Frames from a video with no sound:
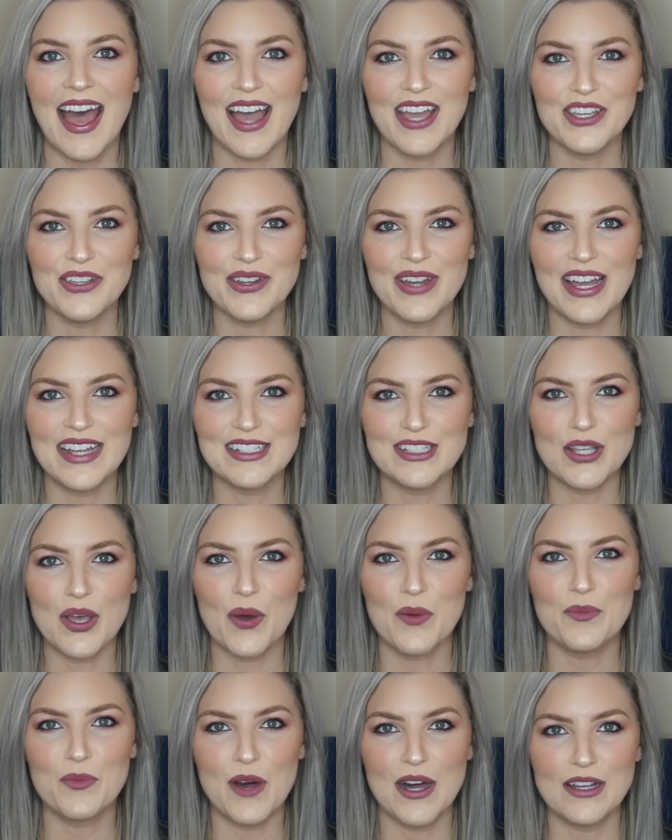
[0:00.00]
Hi you guys,
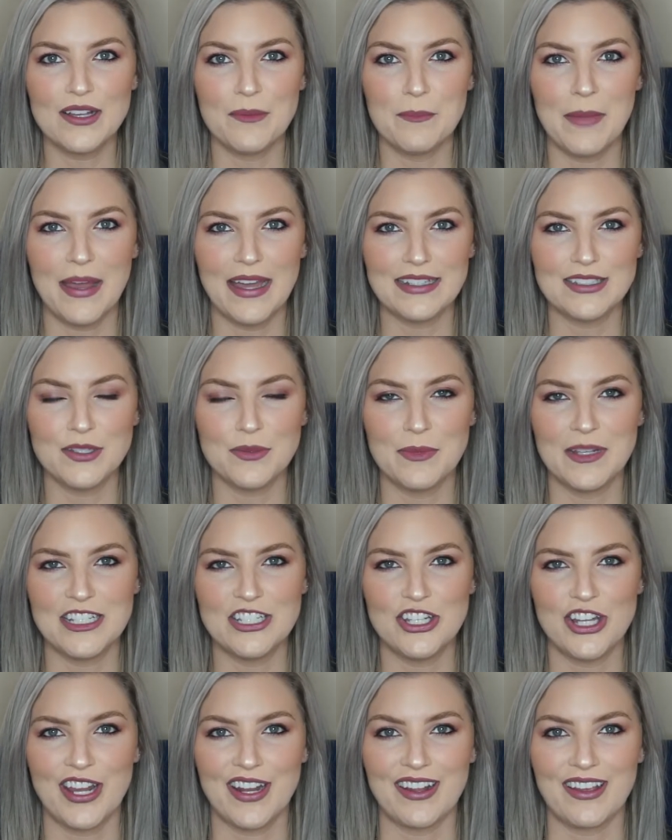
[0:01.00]
welcome back to my
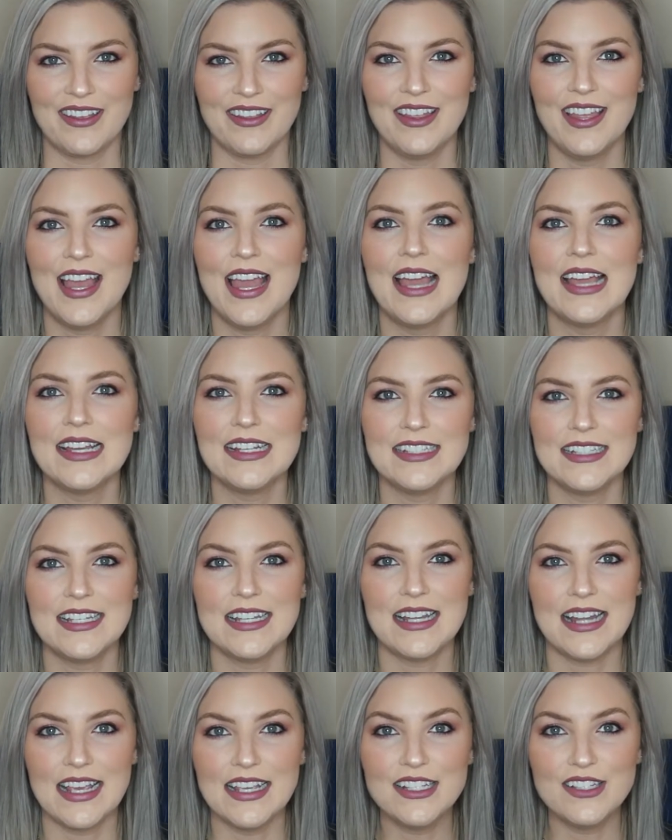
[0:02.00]
channel. In
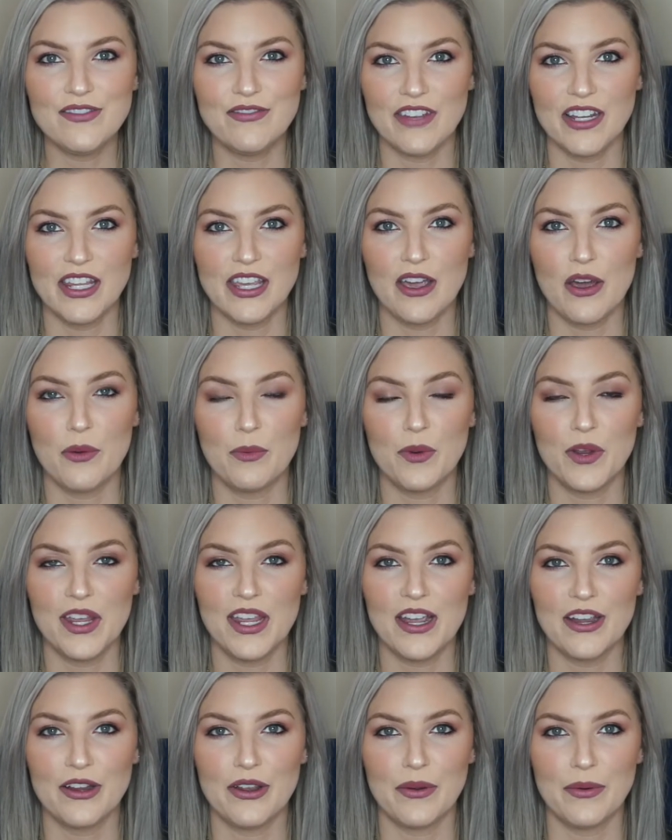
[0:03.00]
today's video,
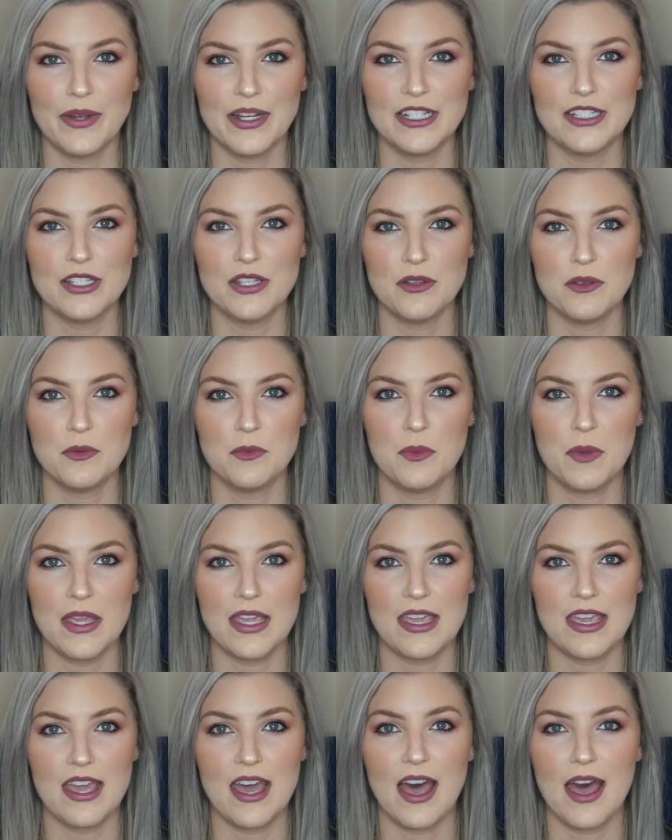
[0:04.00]
we are going to
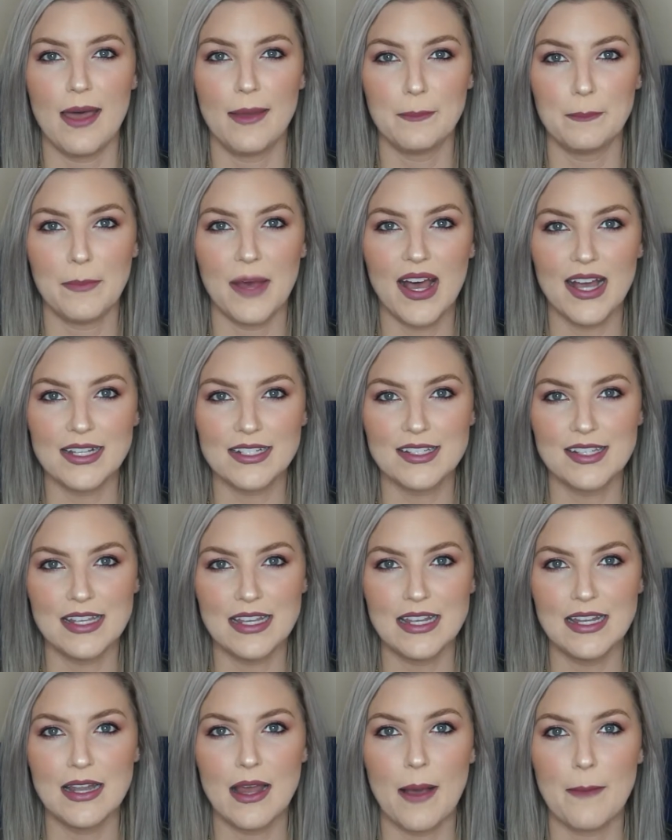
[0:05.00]
be
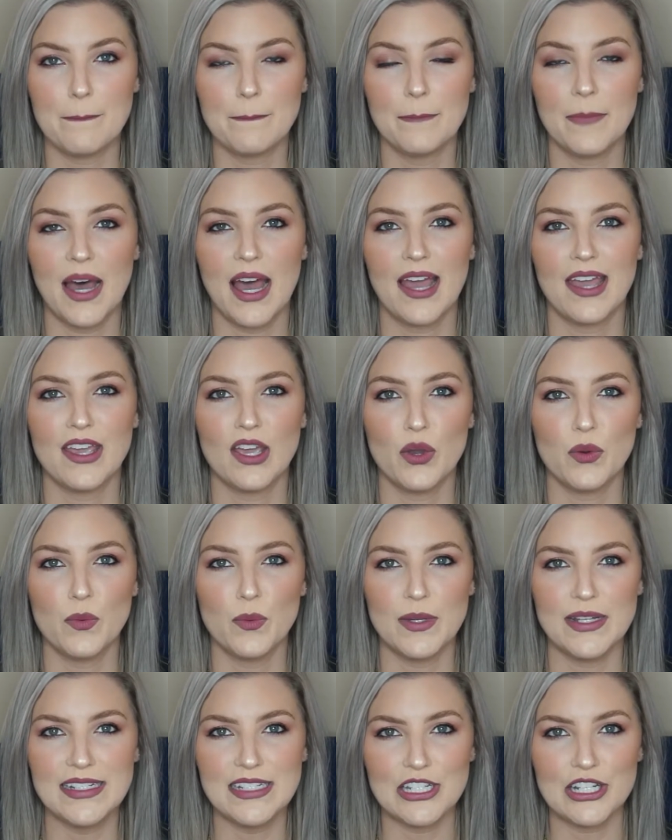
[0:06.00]
unboxing my
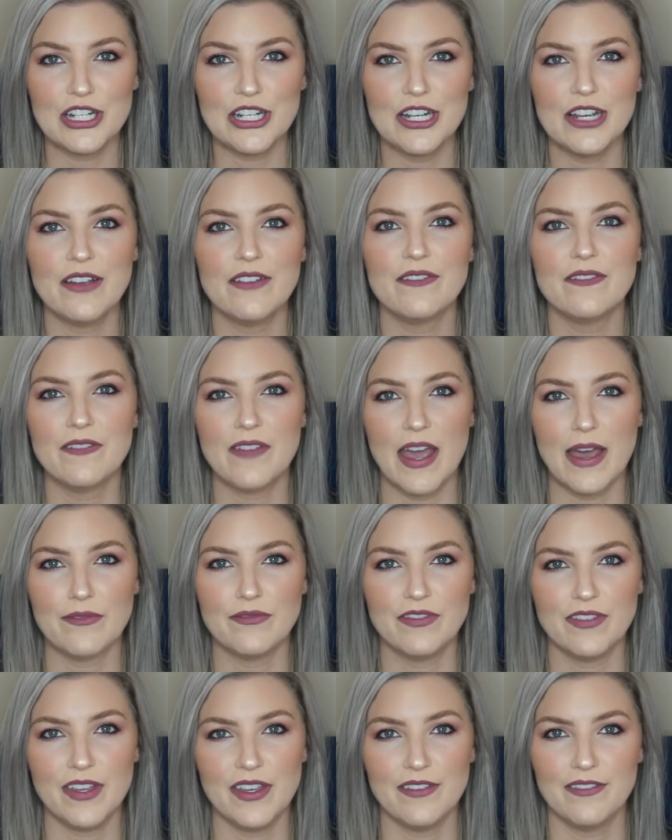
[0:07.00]
winter Fab
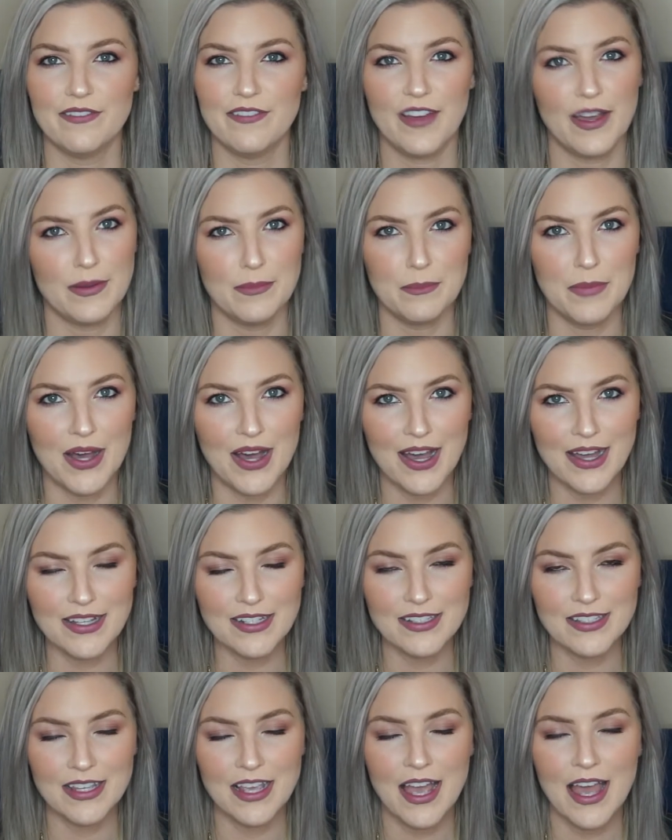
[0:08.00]
Fit Fun
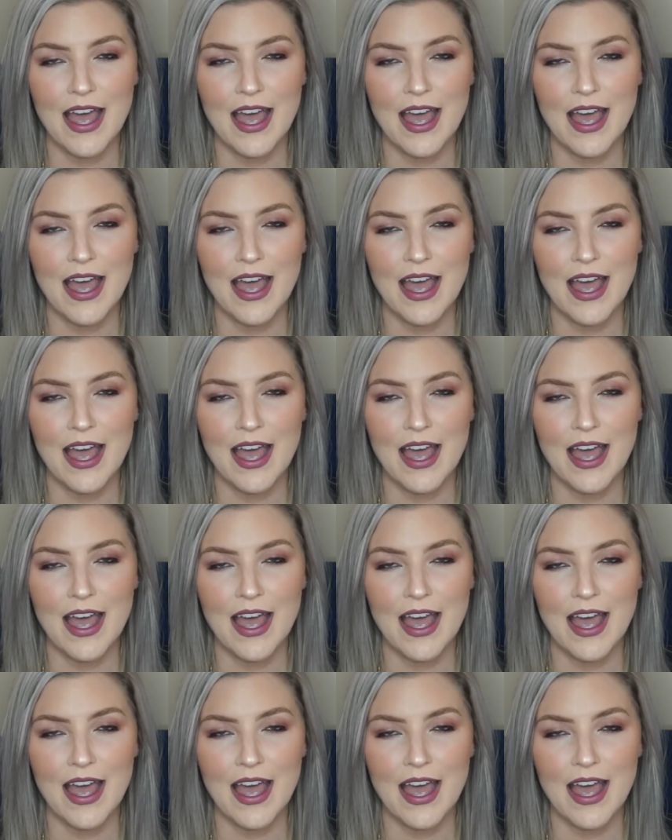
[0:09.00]
box.